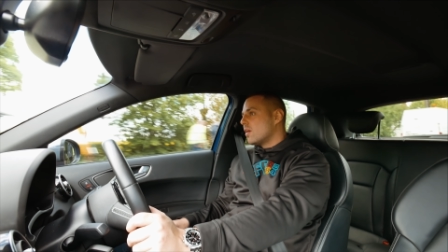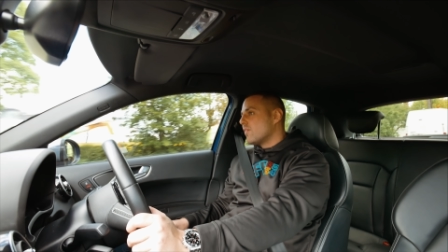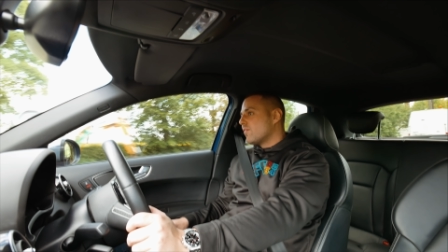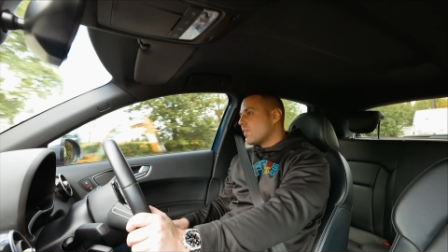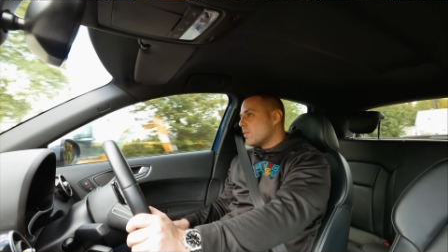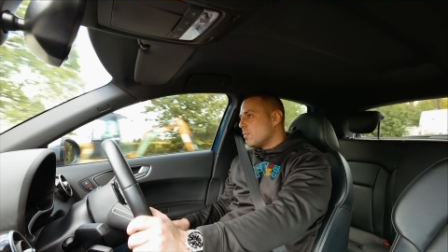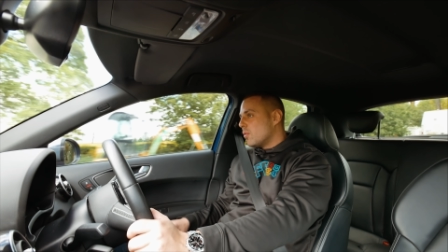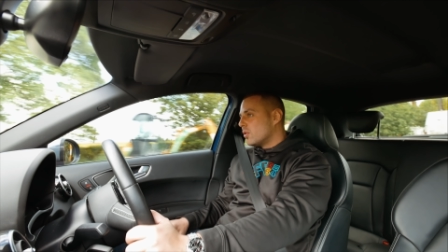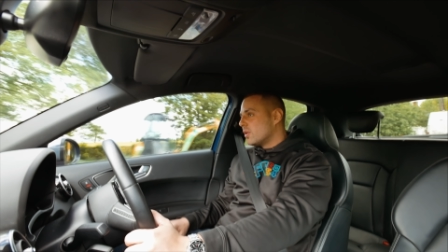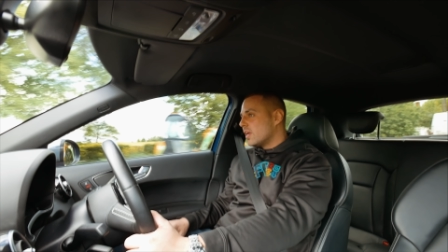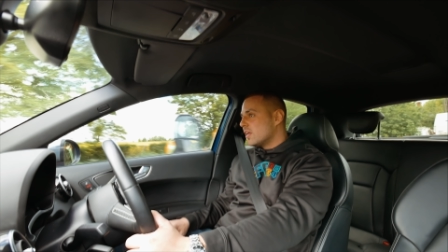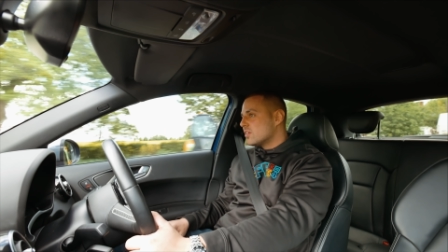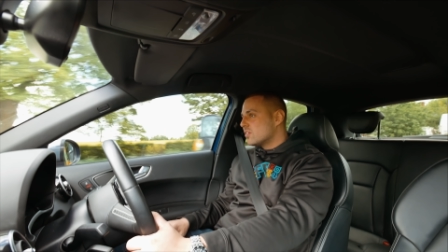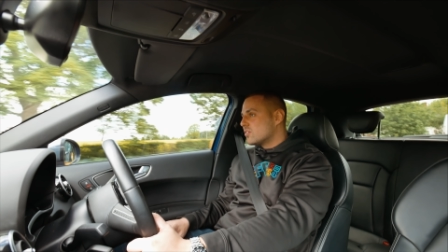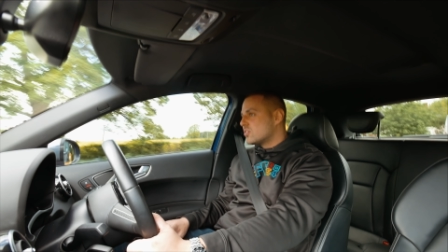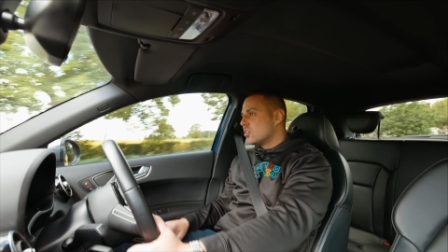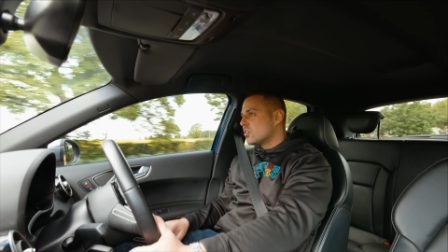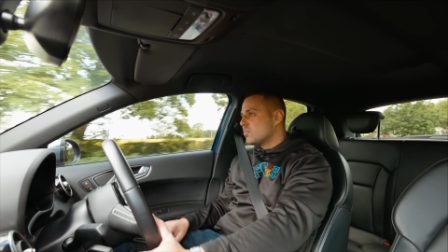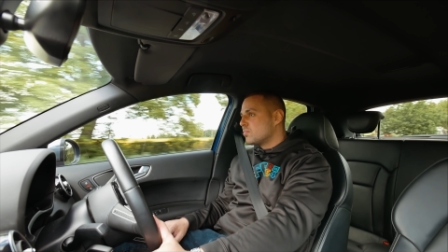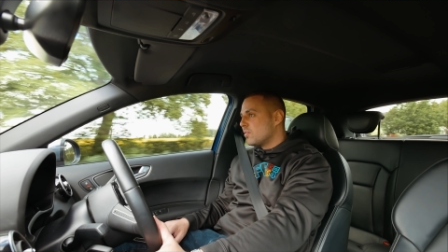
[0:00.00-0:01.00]
if I'm
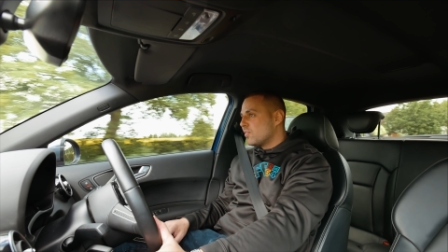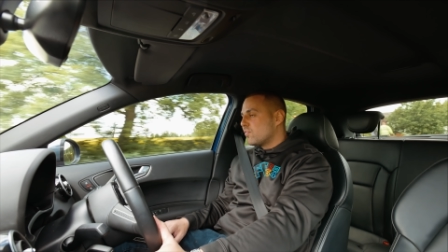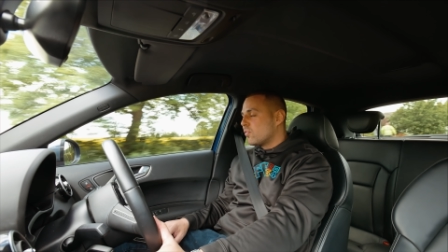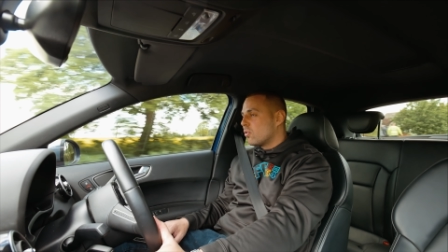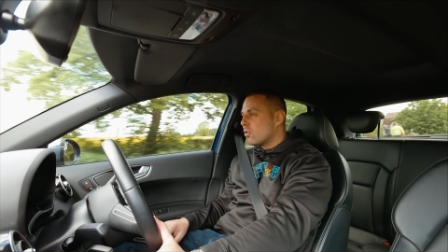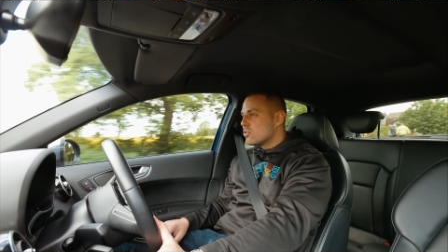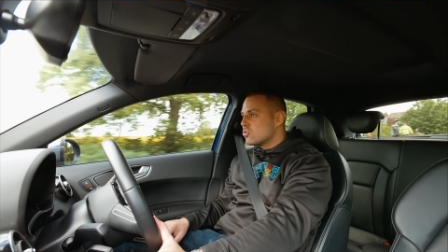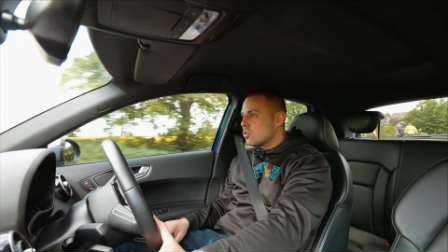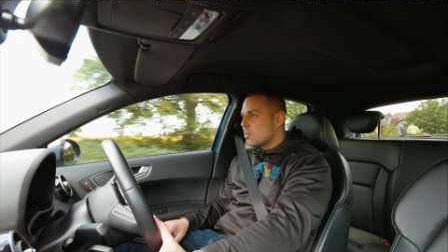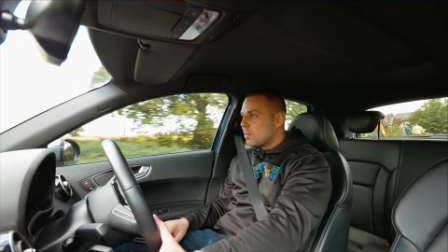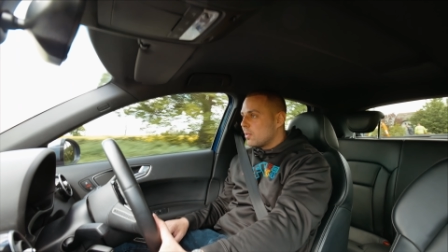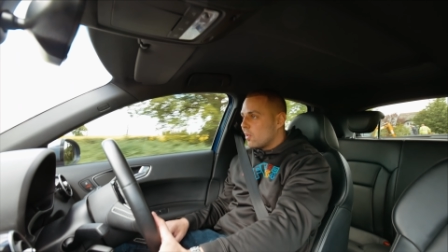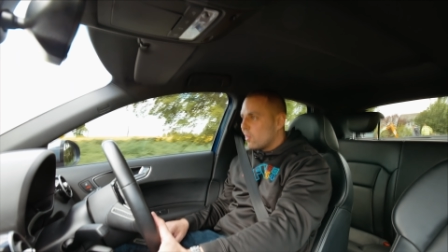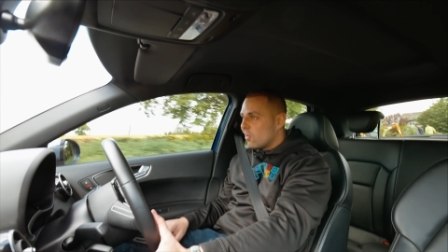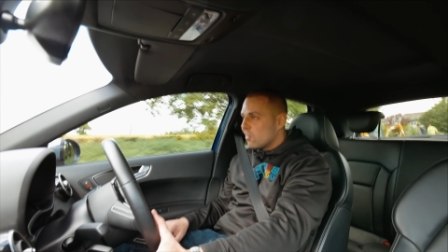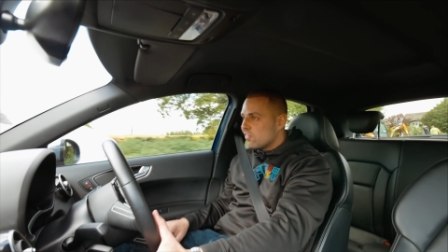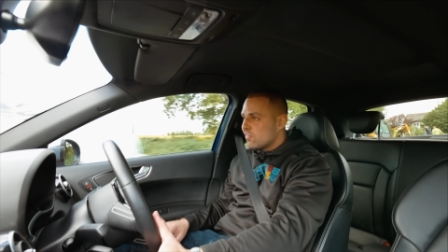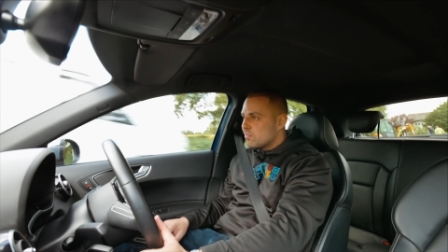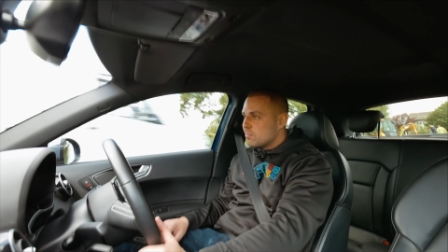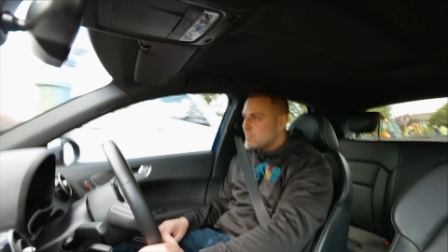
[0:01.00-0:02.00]
honest, just before I drop it
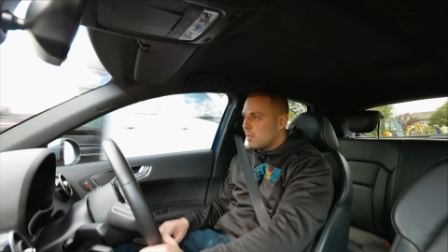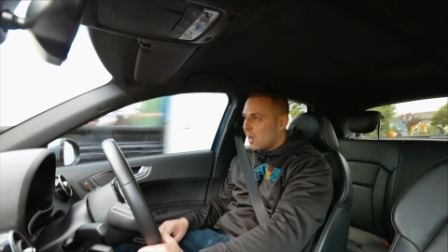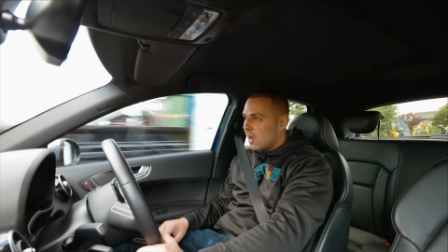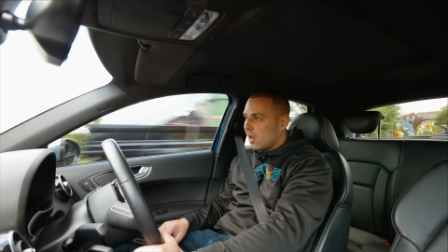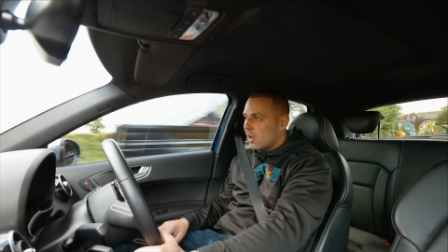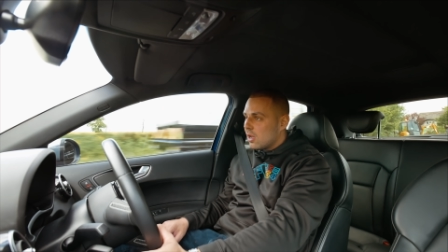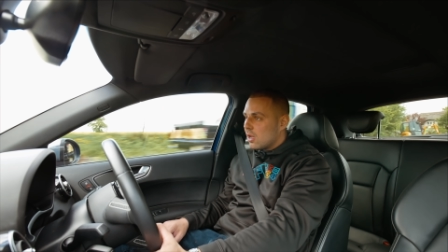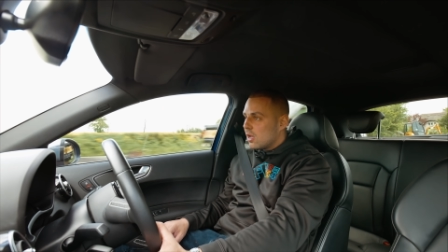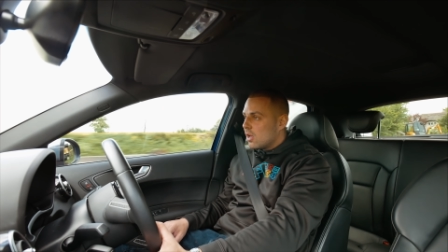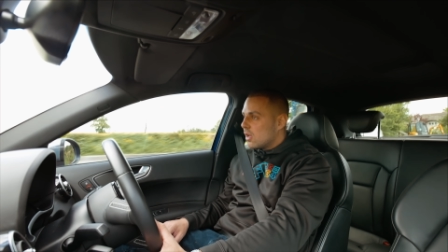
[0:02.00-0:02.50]
off, but